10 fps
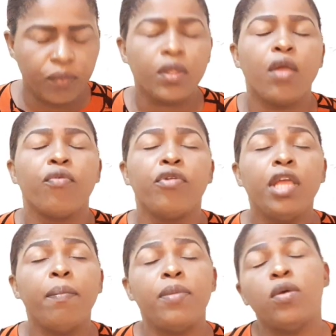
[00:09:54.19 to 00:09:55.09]

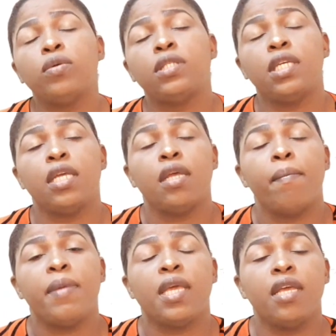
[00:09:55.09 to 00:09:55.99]
Real beauty
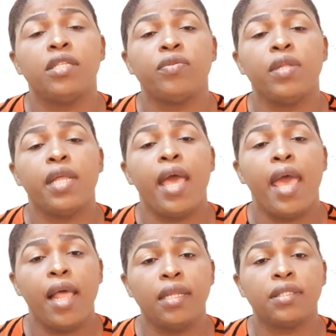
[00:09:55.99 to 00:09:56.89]
begins with
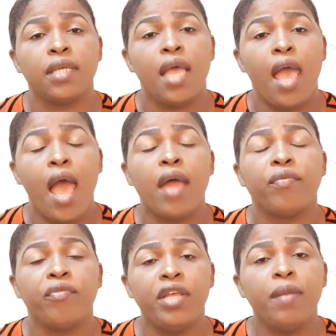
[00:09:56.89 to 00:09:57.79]
health,
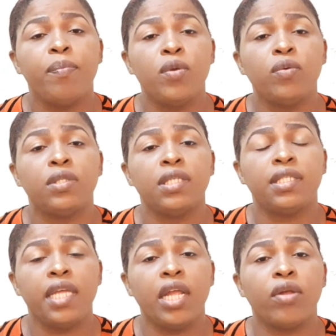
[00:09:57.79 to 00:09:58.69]
and real beauty
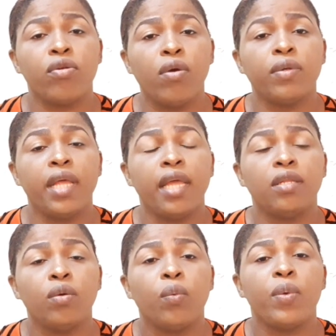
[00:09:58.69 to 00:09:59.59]
stays
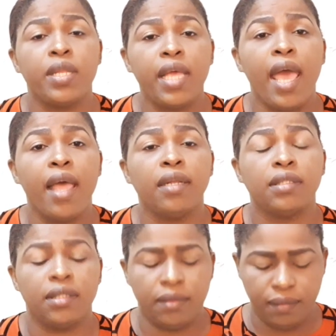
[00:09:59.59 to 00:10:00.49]
grounded with
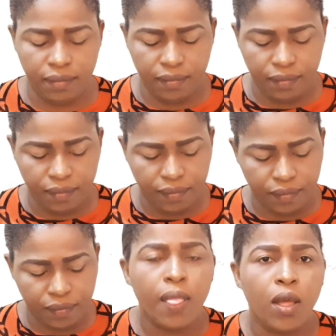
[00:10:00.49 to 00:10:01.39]
health.
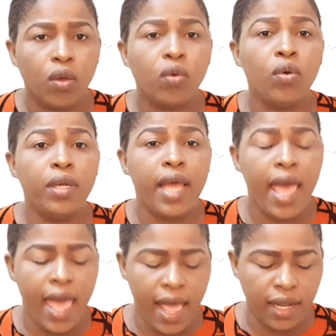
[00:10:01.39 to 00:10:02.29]
Good
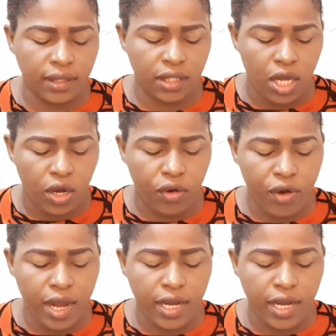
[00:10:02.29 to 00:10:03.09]
health greatly